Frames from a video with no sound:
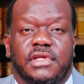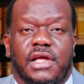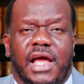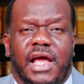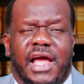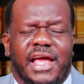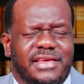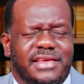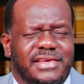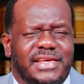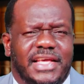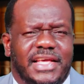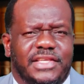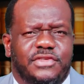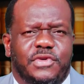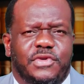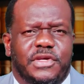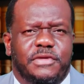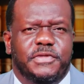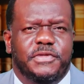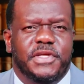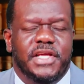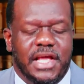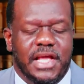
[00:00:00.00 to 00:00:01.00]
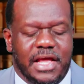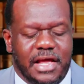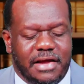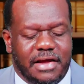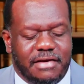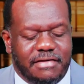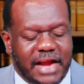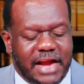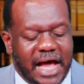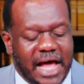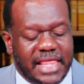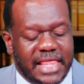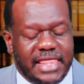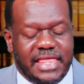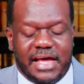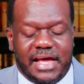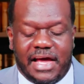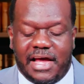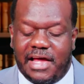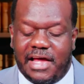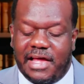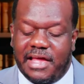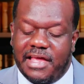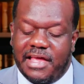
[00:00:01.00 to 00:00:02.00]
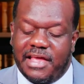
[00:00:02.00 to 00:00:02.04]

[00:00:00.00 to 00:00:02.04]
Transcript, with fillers: I get what I'm saying. Rather,